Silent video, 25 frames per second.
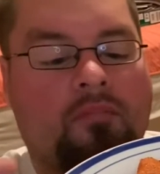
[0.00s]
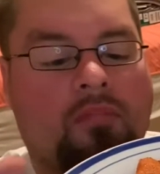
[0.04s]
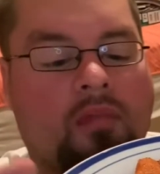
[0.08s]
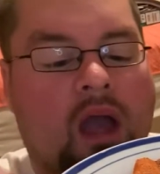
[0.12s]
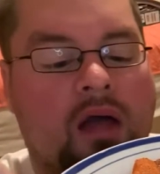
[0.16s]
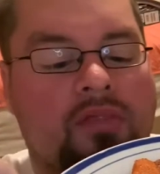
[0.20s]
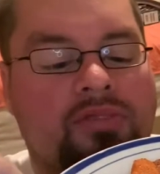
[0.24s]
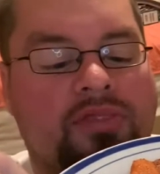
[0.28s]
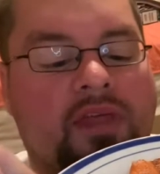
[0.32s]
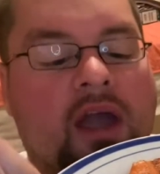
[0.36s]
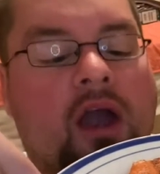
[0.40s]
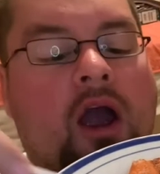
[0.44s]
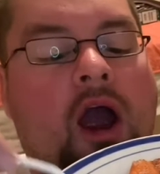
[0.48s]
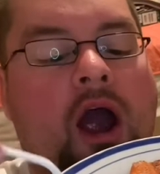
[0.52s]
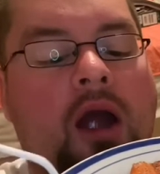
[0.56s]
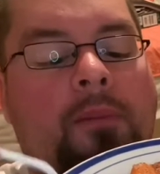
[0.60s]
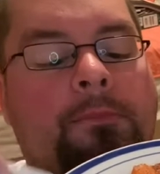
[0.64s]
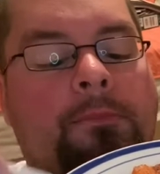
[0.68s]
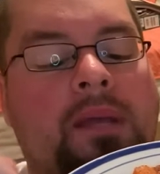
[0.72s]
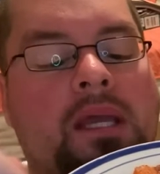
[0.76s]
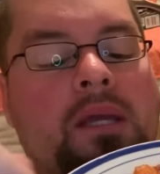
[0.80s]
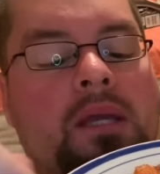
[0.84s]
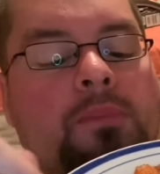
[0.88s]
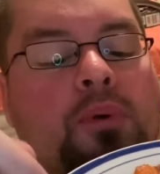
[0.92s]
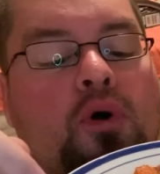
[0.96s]
there are
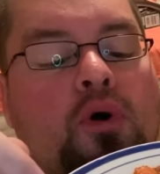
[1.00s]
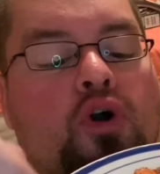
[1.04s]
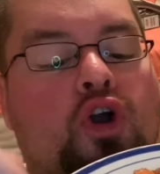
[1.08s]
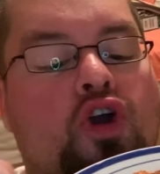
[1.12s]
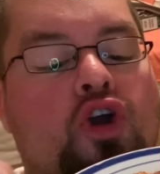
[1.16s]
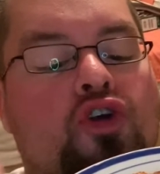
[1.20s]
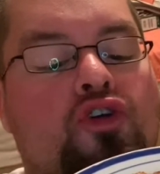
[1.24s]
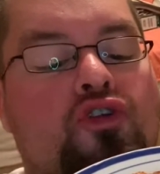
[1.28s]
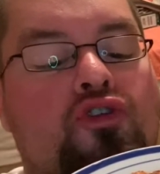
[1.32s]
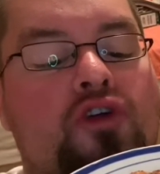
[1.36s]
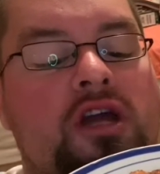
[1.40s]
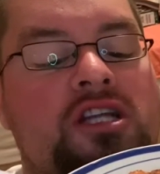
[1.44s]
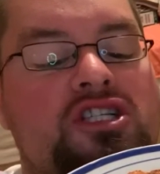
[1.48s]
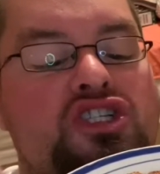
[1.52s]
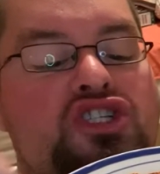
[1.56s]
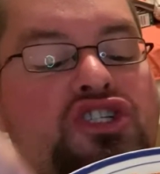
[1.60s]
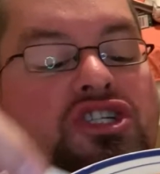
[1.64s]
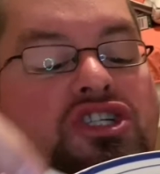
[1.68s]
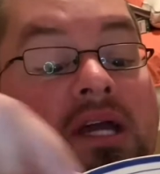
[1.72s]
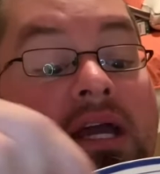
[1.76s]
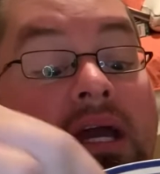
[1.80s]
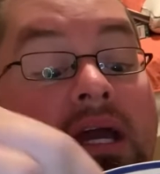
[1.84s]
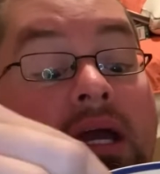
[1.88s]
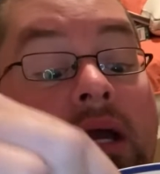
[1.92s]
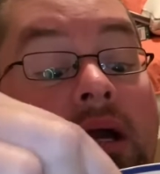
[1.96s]
people
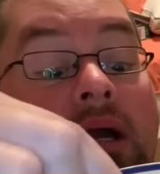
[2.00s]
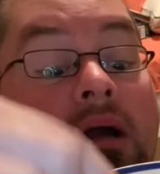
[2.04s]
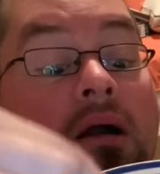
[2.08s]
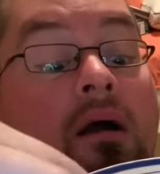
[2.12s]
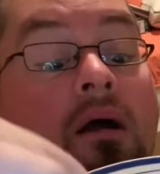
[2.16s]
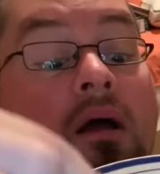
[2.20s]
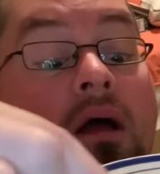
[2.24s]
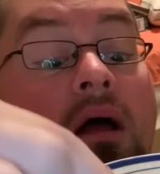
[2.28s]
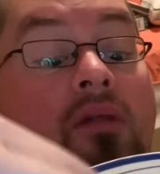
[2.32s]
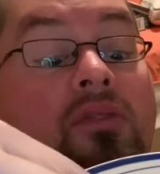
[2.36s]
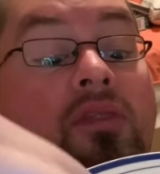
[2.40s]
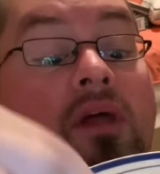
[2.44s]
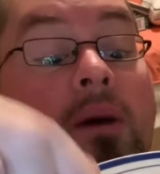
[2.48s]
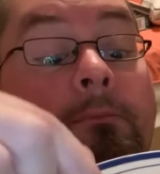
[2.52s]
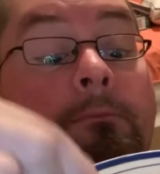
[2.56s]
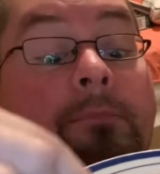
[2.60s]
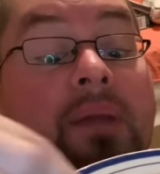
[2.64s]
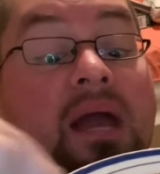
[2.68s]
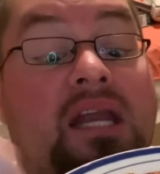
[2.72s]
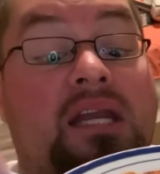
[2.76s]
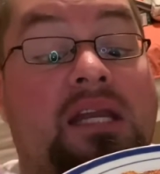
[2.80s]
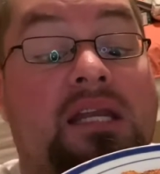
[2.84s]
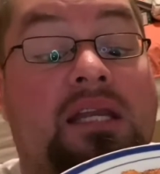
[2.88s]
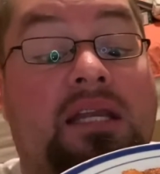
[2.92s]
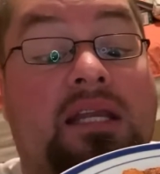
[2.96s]
cringing. The
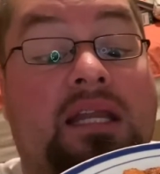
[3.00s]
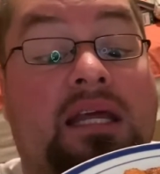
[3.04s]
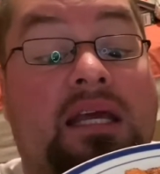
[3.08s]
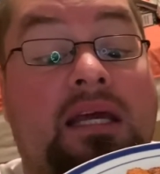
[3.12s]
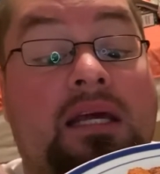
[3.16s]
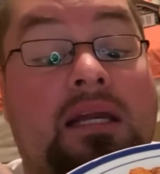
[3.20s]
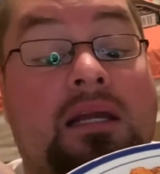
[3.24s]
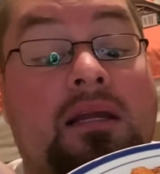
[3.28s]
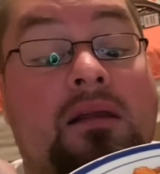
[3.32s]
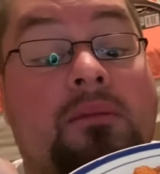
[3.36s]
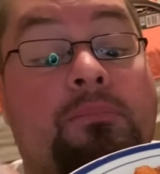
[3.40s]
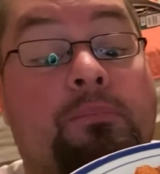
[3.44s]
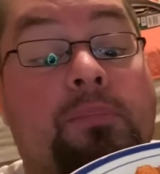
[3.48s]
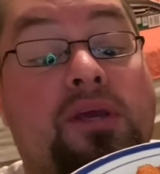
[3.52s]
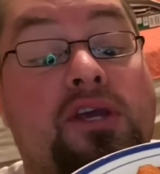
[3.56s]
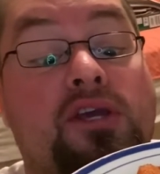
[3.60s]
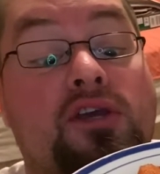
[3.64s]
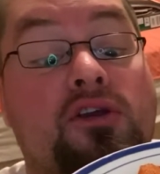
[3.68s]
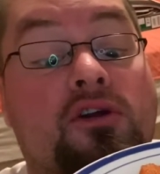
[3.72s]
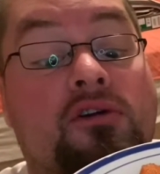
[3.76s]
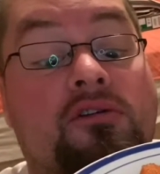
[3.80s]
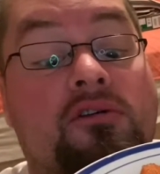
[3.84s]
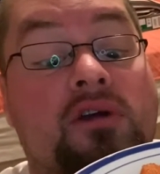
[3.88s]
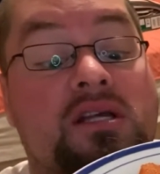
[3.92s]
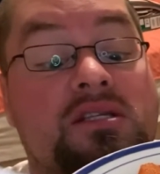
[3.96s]
Pernil
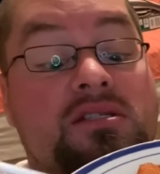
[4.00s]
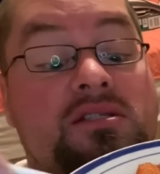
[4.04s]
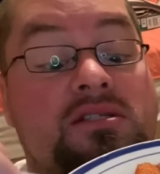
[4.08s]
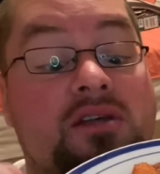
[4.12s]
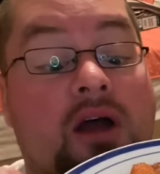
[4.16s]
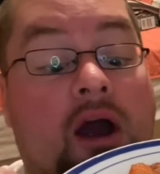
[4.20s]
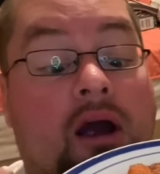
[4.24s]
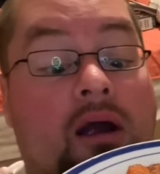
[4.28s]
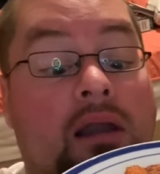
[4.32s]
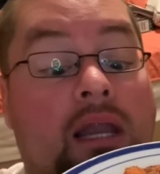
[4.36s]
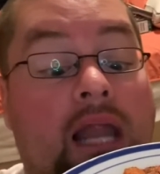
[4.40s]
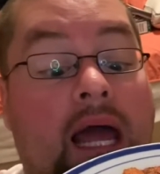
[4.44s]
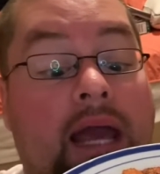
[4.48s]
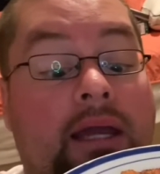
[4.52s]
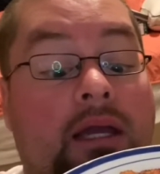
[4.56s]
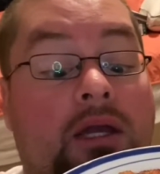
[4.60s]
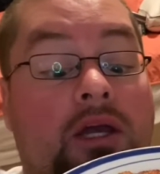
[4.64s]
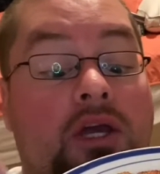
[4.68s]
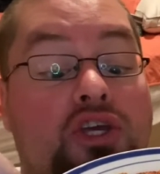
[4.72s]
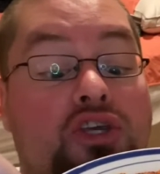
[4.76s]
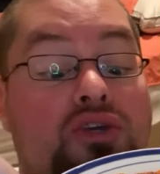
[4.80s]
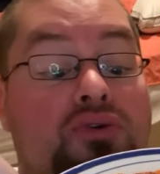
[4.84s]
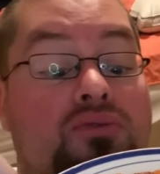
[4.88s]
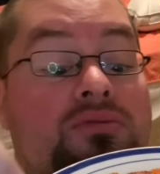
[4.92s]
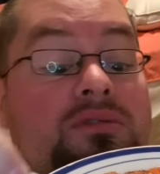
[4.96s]
purists are like,
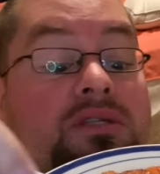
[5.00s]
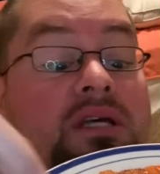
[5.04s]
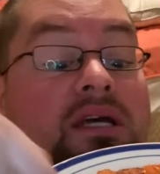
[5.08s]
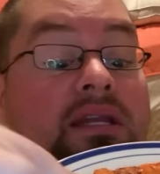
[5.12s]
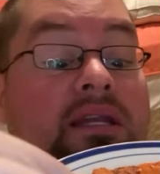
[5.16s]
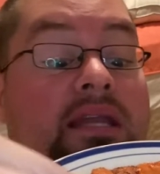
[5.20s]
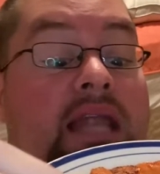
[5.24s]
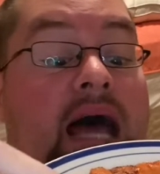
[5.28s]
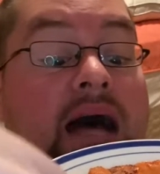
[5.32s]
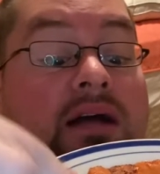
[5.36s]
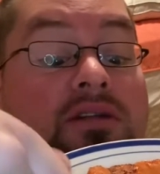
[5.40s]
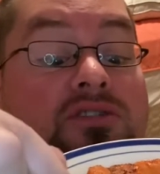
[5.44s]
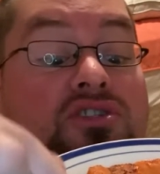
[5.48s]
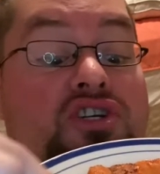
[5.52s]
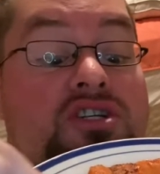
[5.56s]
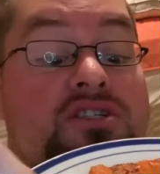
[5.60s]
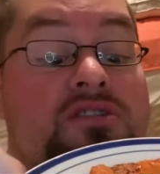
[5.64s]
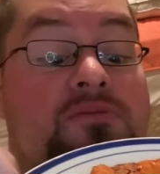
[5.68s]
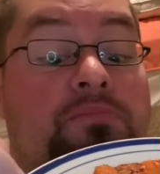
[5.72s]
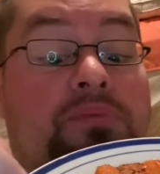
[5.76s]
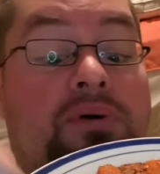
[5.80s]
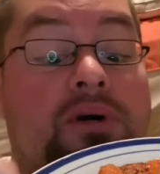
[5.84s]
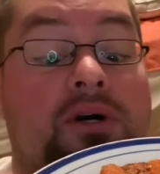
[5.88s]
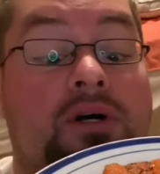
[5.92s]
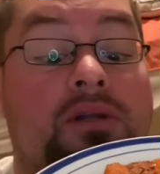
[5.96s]
you did not just
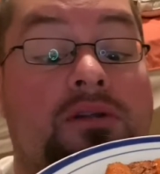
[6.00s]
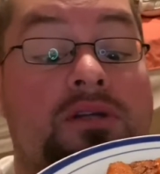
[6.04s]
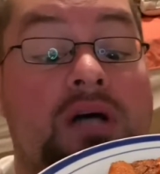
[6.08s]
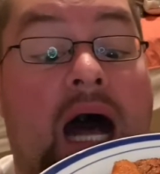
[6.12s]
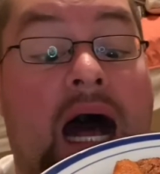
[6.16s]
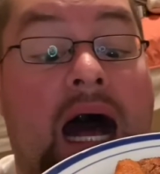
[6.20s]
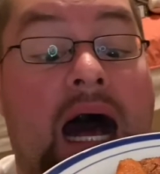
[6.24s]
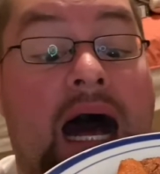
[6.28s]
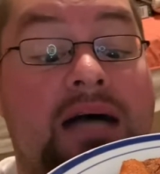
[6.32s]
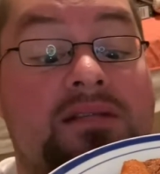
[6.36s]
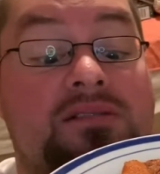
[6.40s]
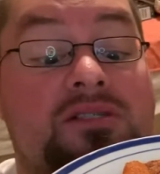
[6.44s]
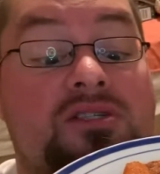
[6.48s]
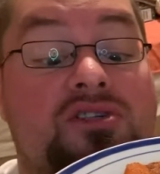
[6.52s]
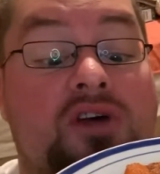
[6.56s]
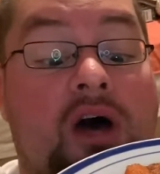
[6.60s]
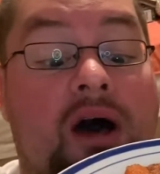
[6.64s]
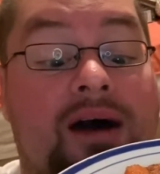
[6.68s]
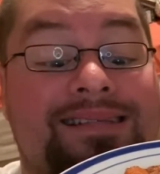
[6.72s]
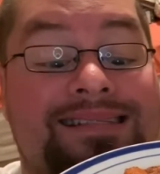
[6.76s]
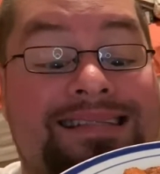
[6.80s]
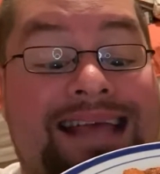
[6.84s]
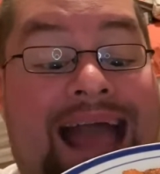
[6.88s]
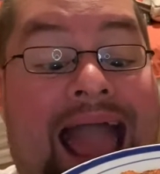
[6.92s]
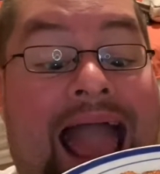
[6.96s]
put hot
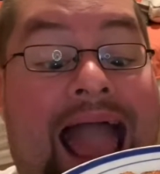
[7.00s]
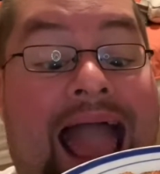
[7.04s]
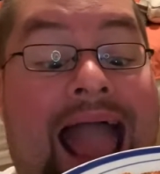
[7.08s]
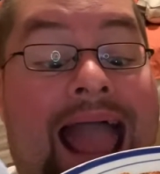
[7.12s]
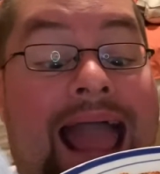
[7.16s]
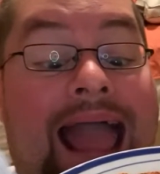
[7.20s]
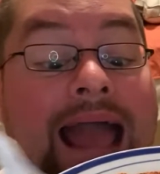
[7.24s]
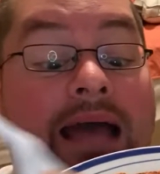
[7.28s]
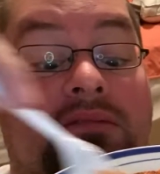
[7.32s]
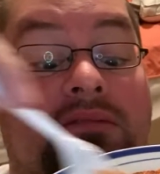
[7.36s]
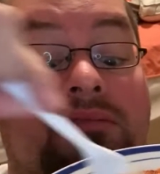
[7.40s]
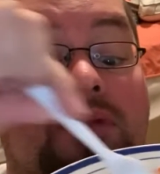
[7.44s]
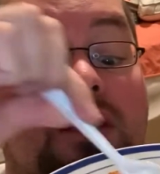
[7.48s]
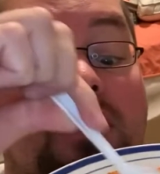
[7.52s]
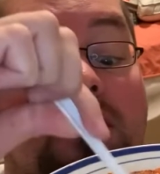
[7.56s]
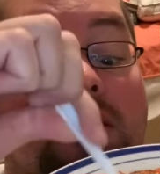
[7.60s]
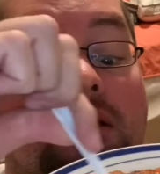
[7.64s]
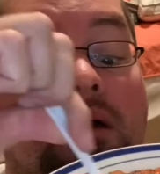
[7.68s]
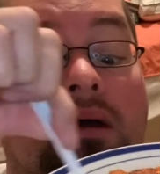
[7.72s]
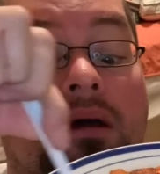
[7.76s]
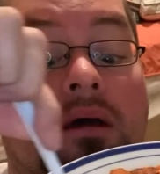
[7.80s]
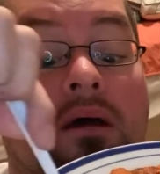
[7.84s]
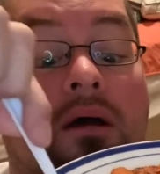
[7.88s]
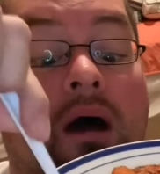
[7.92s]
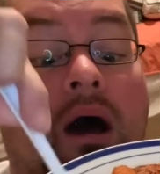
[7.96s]
sauce and
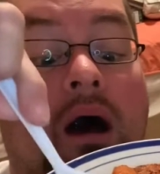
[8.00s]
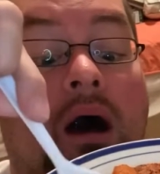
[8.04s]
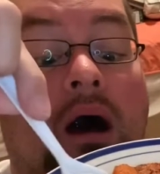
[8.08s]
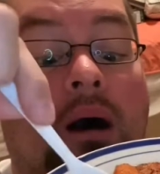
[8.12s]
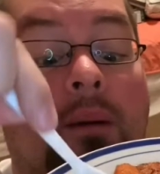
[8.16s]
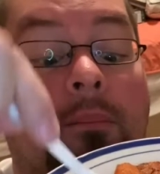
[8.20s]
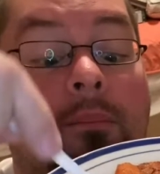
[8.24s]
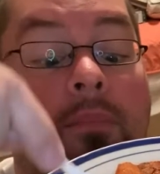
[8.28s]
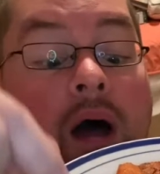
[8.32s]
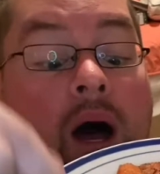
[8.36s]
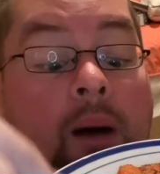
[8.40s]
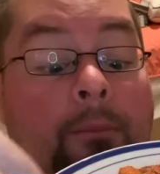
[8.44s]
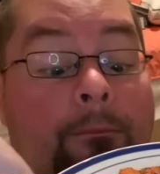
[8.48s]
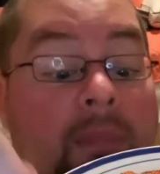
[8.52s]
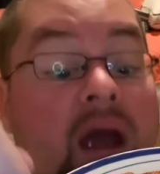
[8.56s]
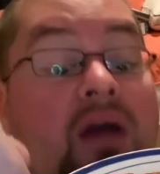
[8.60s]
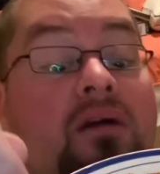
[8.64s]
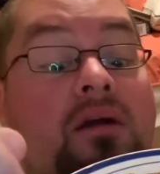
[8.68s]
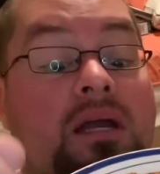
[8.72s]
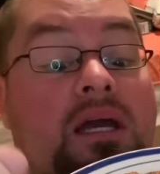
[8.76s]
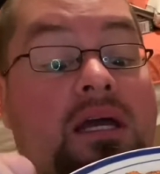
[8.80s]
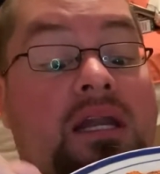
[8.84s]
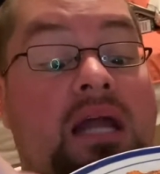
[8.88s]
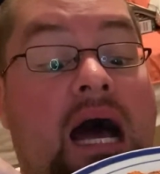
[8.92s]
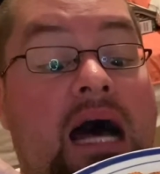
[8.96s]
um,
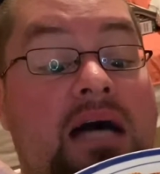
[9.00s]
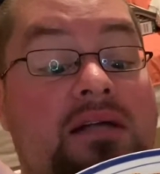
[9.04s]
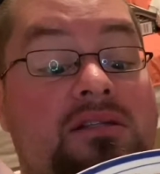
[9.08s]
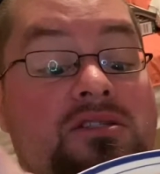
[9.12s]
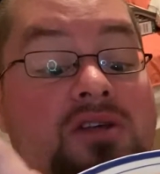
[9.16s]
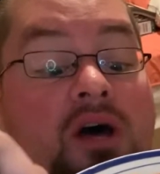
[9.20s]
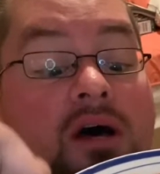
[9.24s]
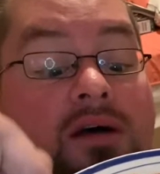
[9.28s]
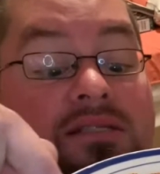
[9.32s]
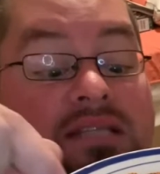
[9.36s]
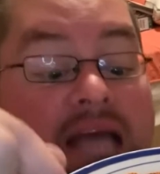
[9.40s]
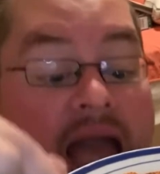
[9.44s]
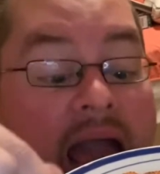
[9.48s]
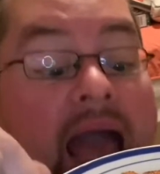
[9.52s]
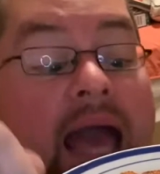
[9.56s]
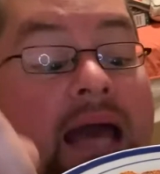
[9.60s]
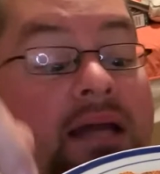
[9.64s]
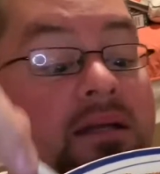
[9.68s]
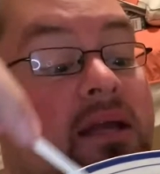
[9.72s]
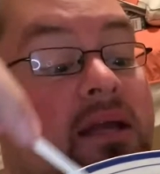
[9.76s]
American hot sauce and